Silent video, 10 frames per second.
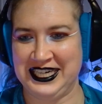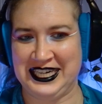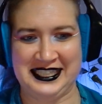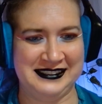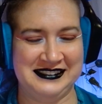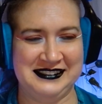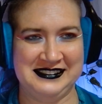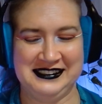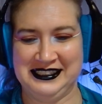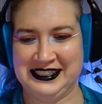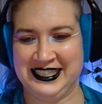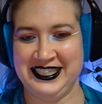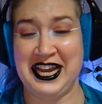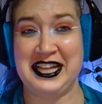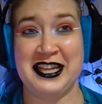not.
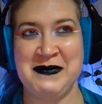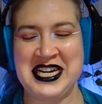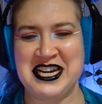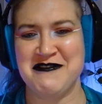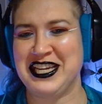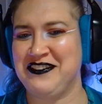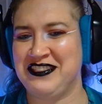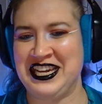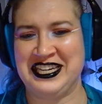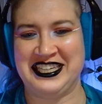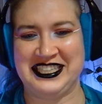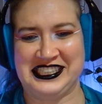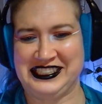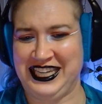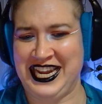Yeah, let me know what you think.
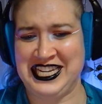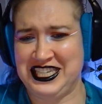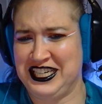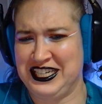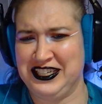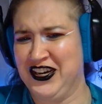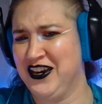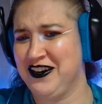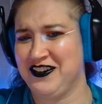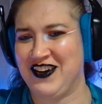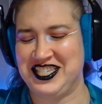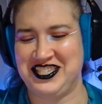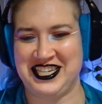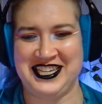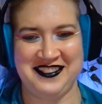answer her
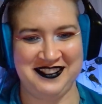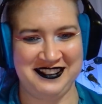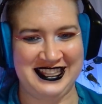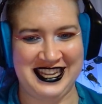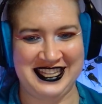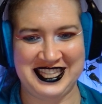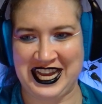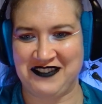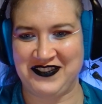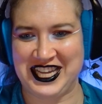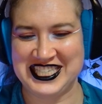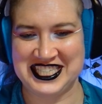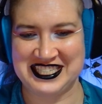question in the comments.